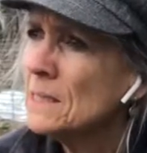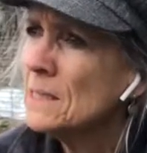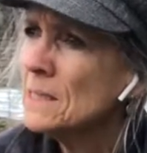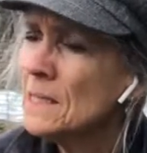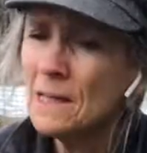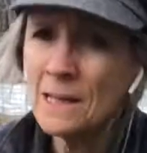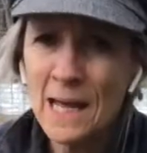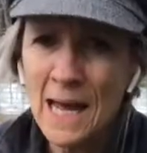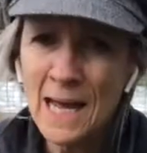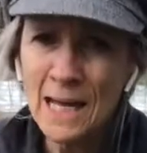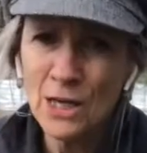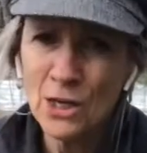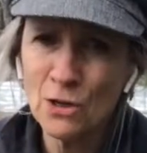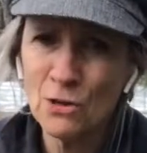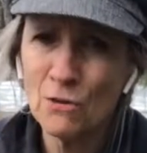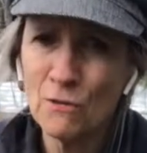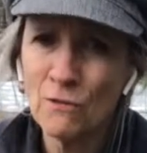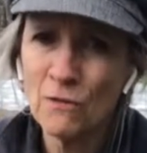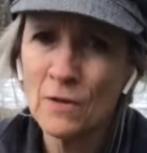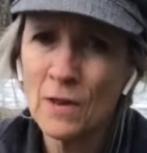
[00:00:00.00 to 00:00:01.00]
to thank
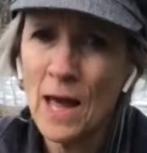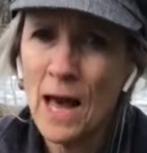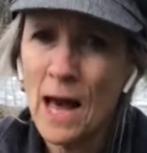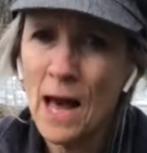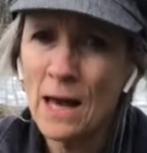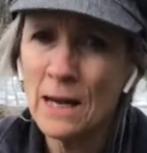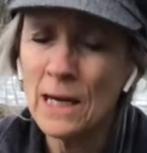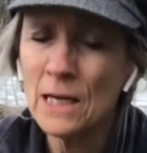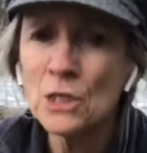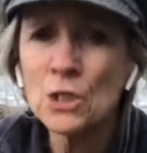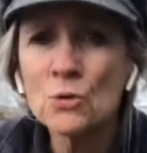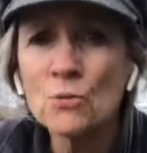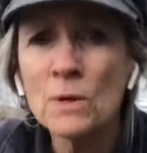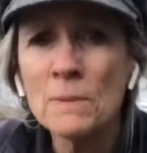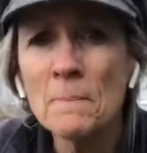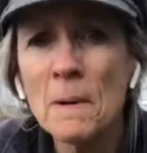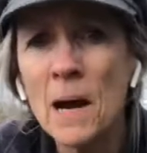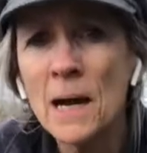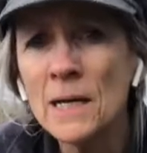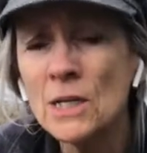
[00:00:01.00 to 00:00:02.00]
you for that and to
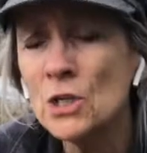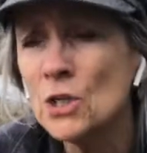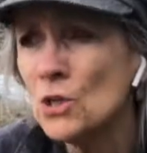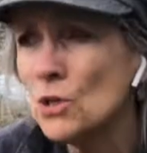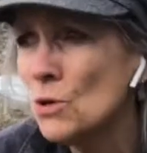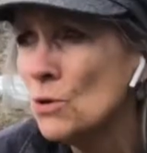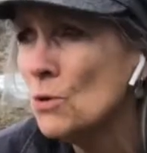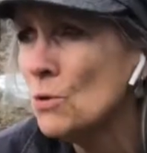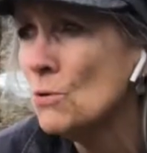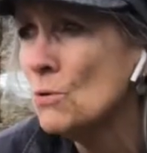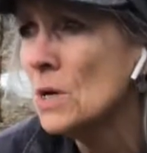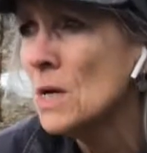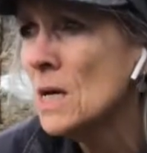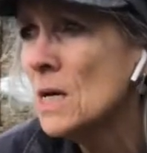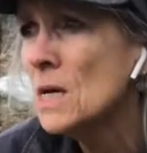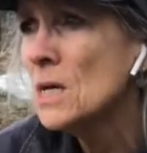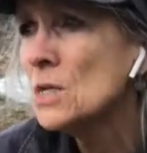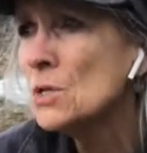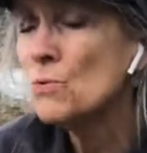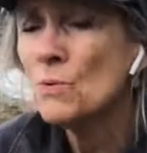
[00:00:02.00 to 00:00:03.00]
remind you
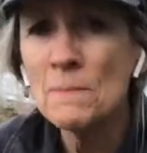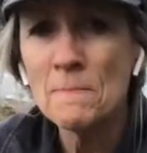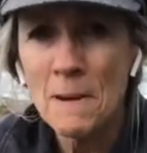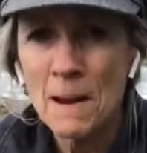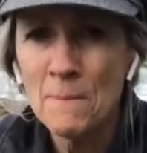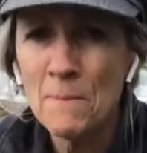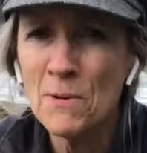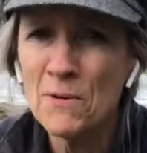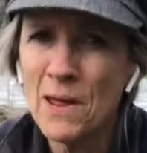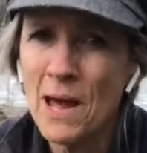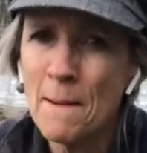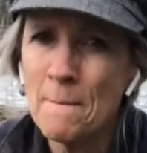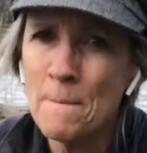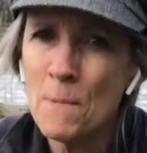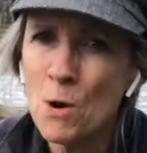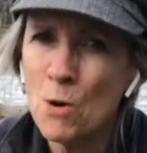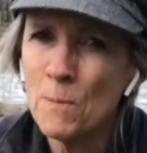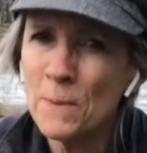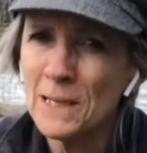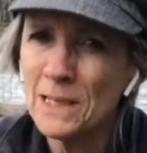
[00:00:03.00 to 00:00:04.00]
to remember that
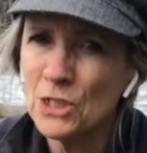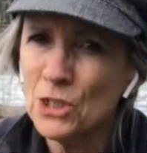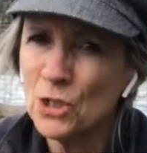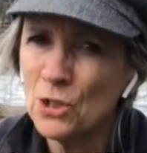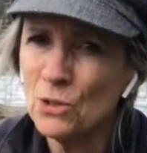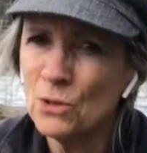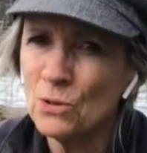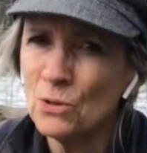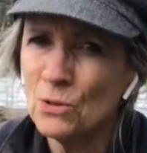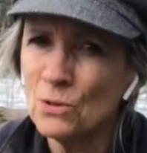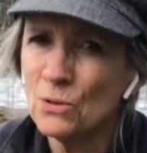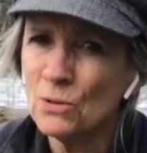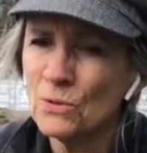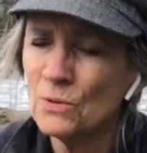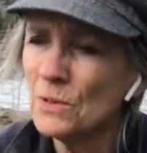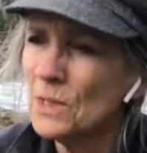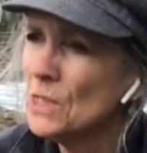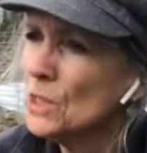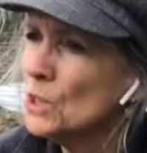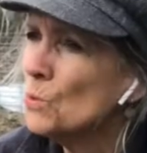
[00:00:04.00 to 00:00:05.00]
moment too.
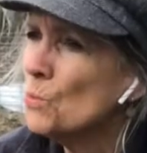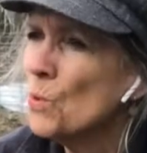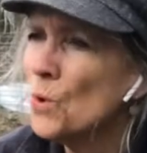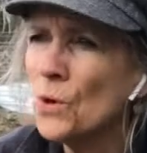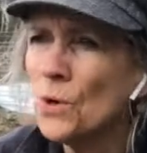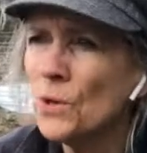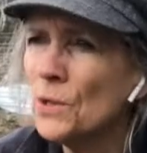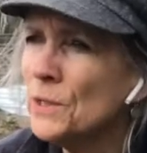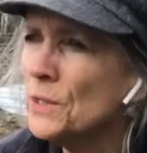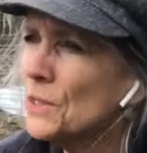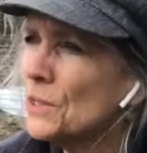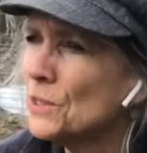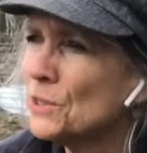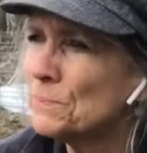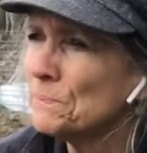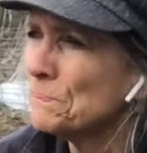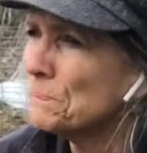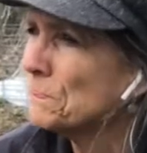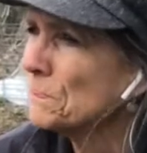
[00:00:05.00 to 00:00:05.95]
This world is